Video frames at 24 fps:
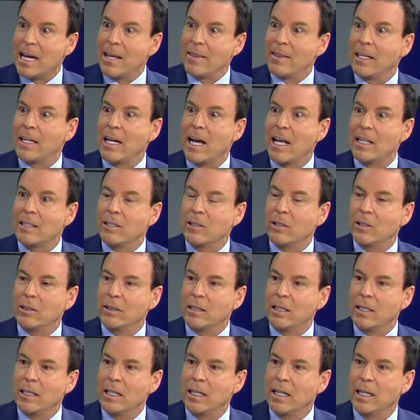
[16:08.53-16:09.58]
on the
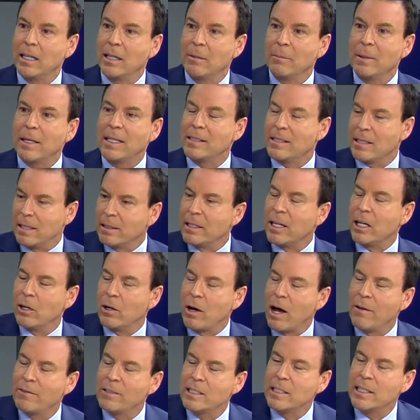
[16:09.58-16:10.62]
consult? Because
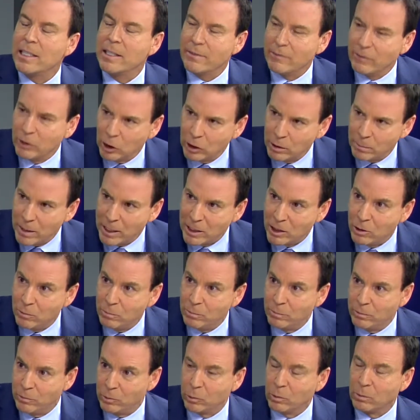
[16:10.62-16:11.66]
obviously they've heard about
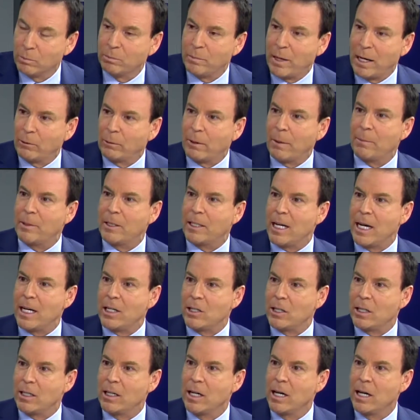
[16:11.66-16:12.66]
you by reputation.